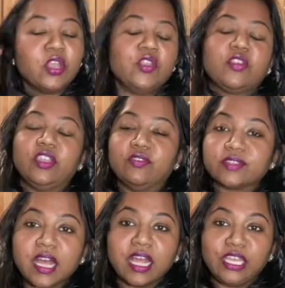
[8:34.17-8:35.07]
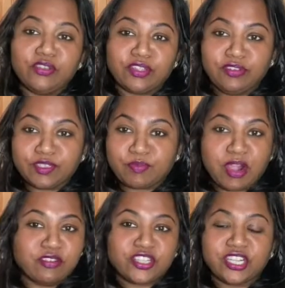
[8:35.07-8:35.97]
You can use honey, you can use
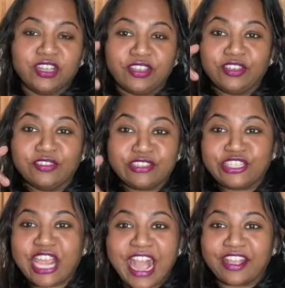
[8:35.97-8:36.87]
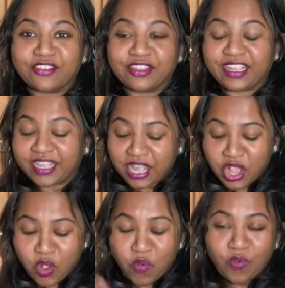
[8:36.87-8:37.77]
brown sugar, you can use jaggery,
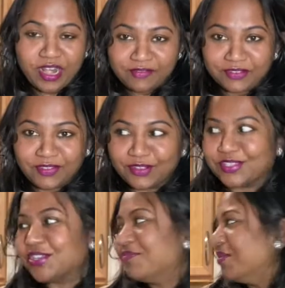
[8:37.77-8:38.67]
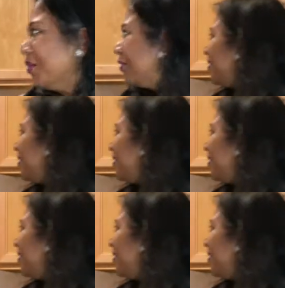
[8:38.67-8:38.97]
whatever floats your boat.